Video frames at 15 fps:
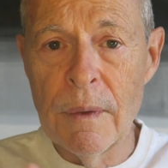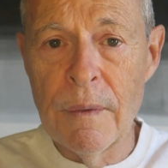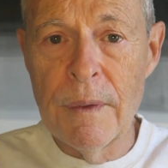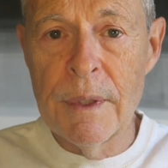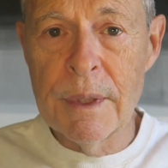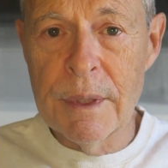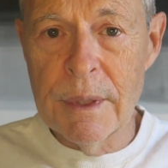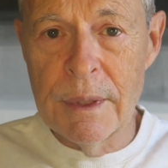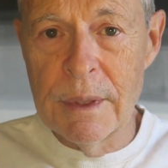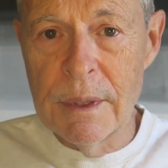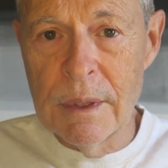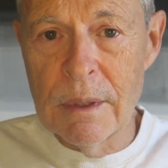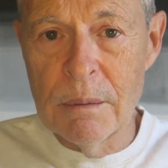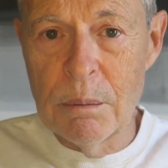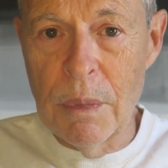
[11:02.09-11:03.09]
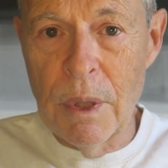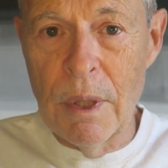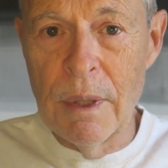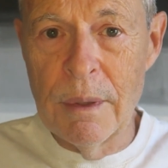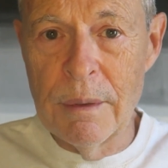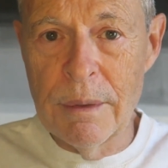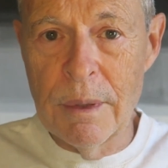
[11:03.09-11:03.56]
of this is
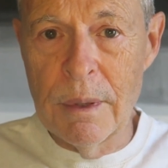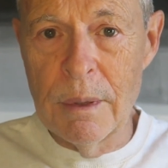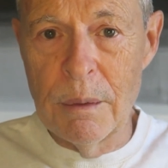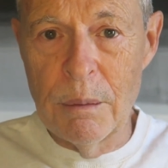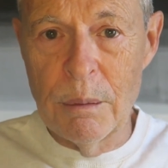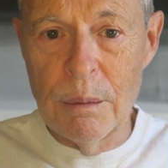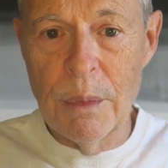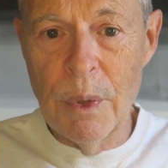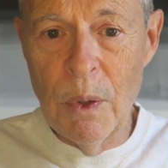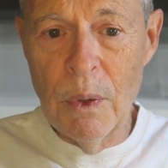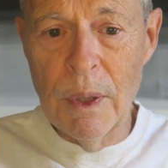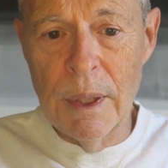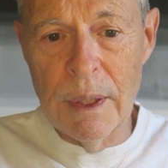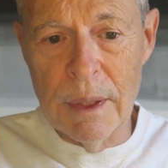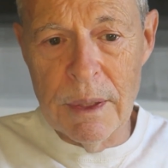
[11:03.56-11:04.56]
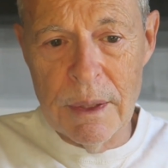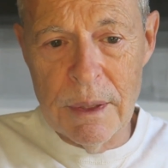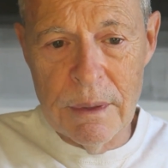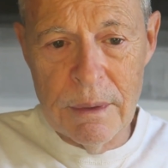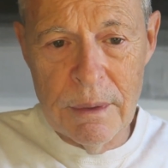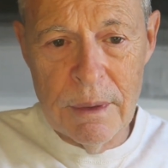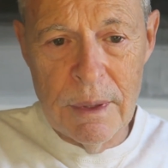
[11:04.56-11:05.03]
part of her brokenness.
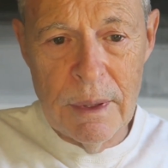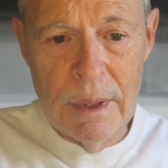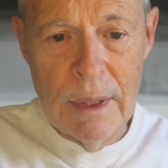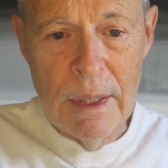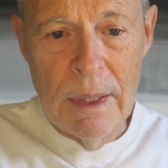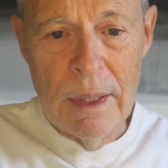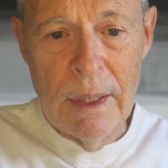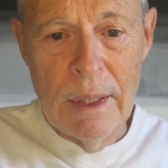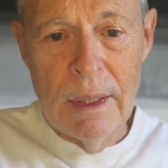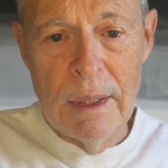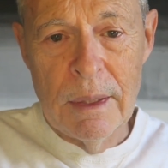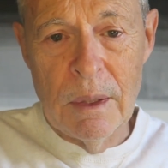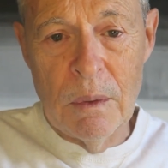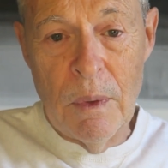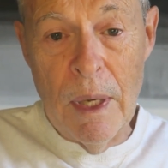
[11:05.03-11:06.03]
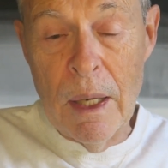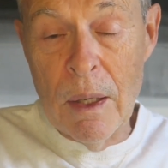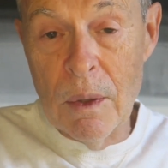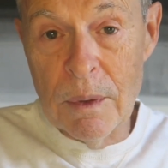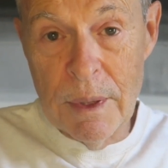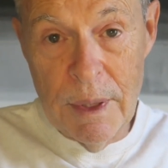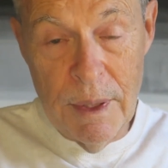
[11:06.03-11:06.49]

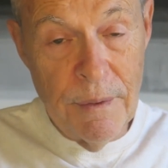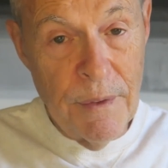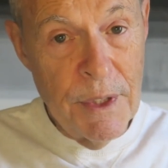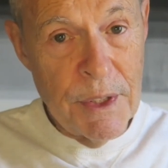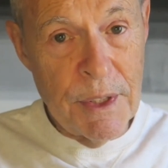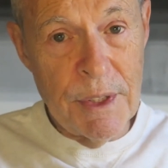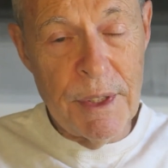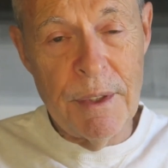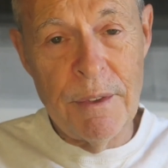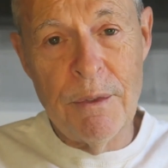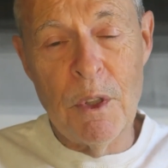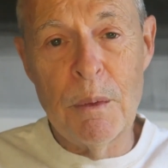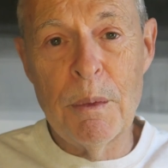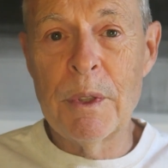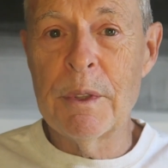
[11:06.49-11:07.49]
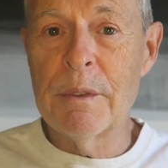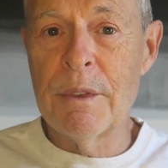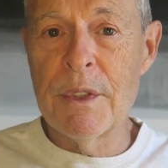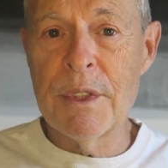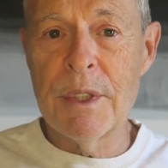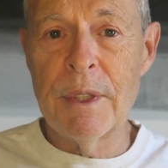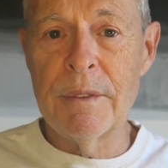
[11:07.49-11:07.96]
Wow, if this isn't a formula
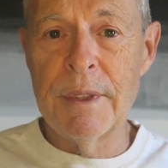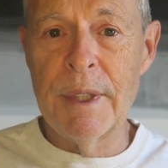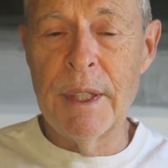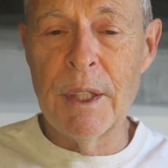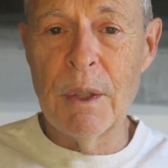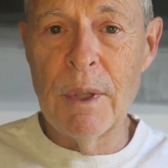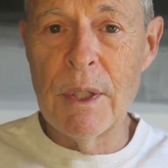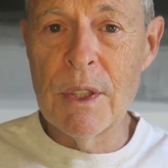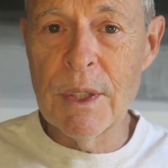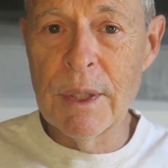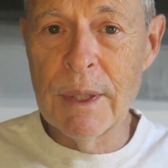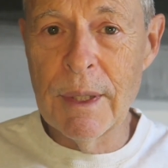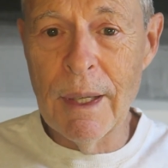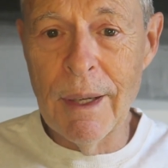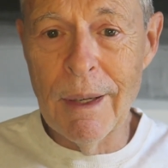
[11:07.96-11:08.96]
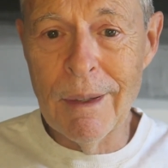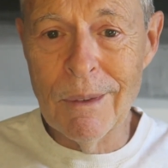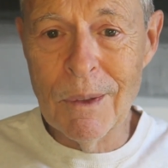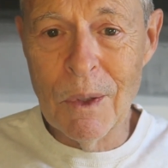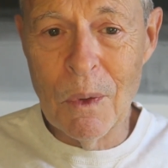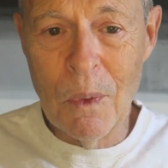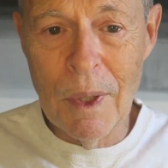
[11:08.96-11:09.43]
for self-denigration, I
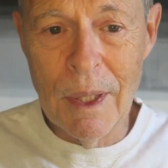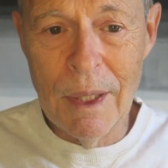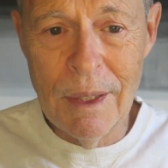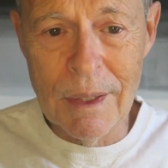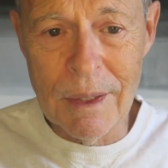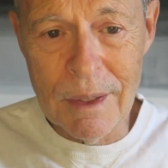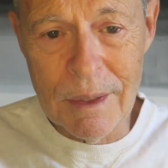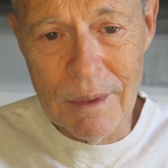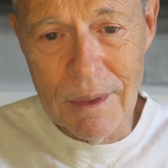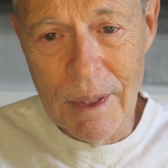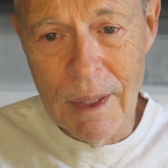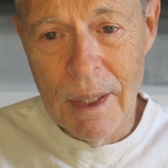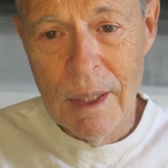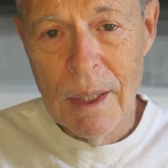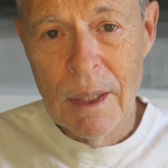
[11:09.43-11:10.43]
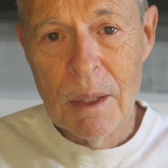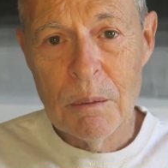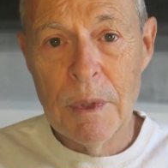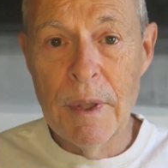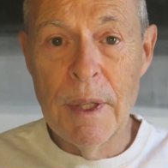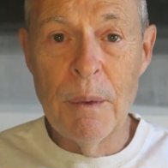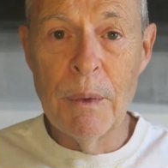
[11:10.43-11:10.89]
don't know what is.
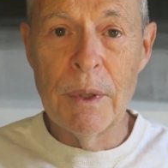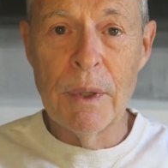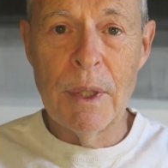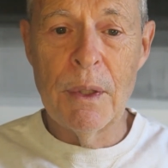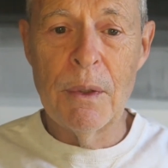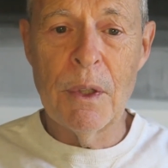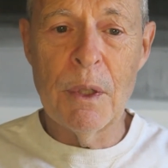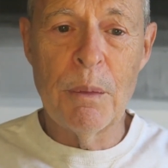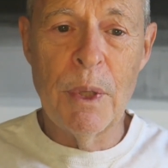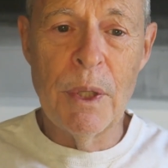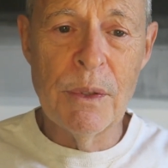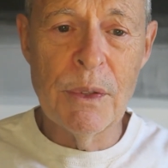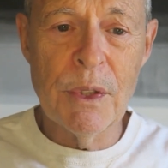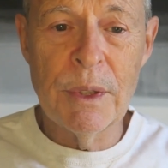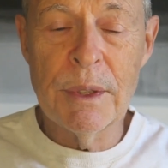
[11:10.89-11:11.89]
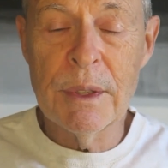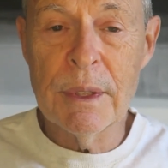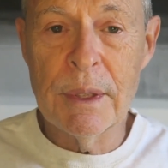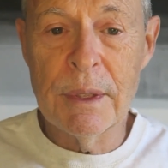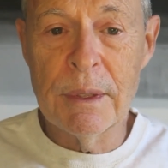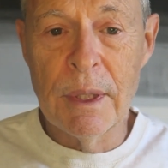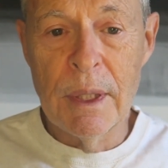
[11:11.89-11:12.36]
But then we look at her compulsions,
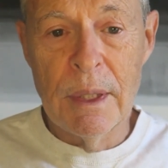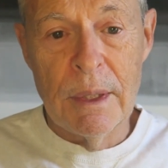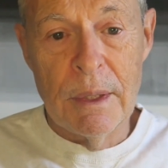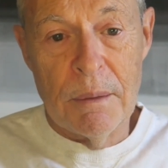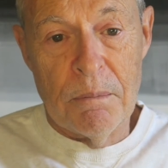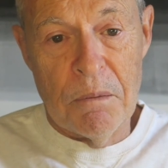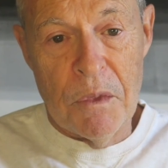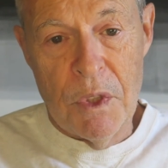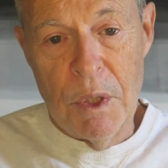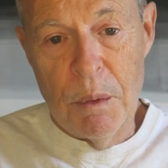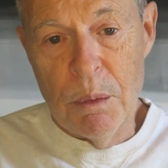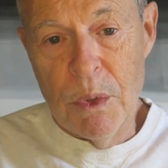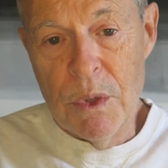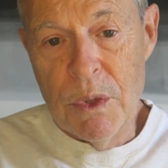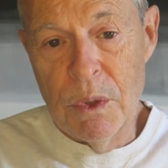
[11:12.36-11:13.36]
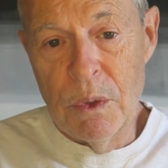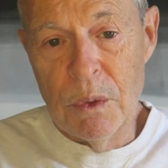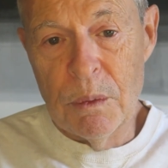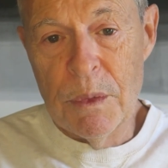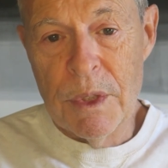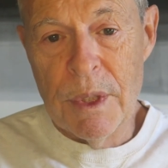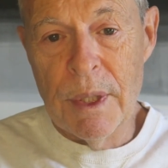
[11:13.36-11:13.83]
and she
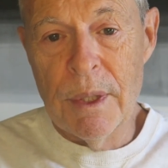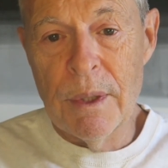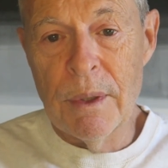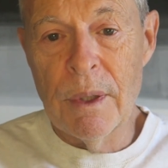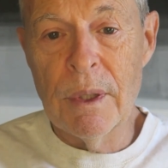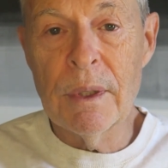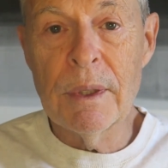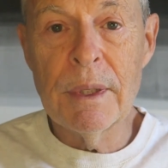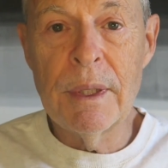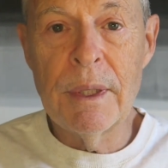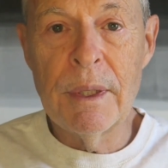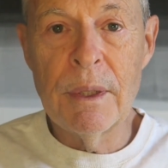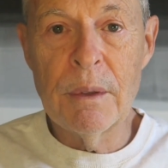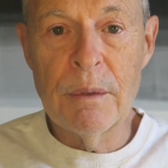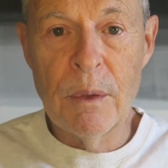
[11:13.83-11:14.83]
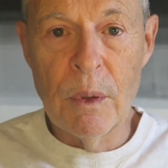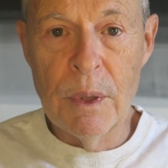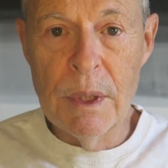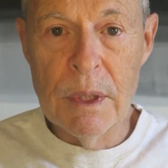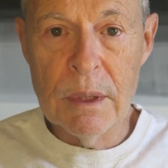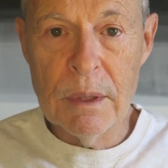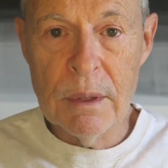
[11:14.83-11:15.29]
presumes that her ugly inner
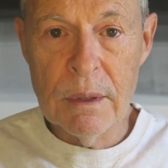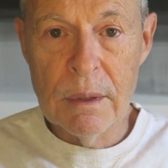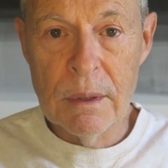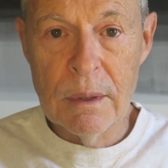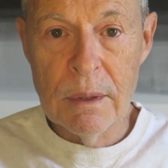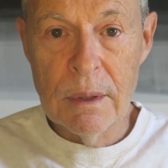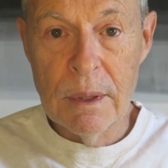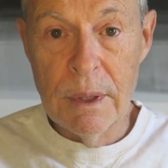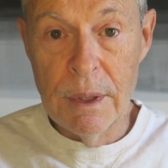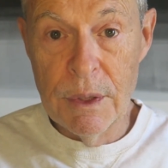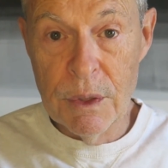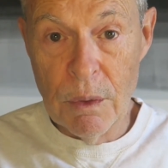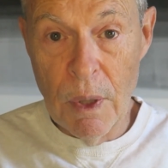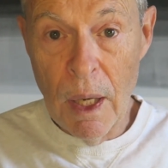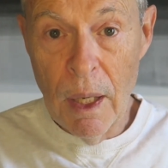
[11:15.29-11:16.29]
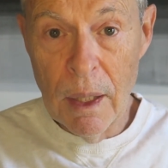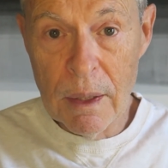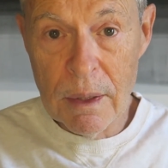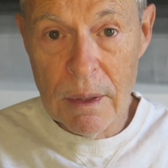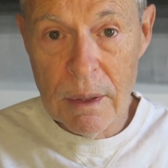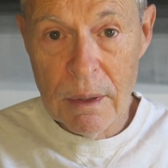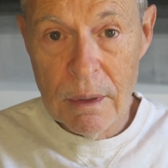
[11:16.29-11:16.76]
voice is right.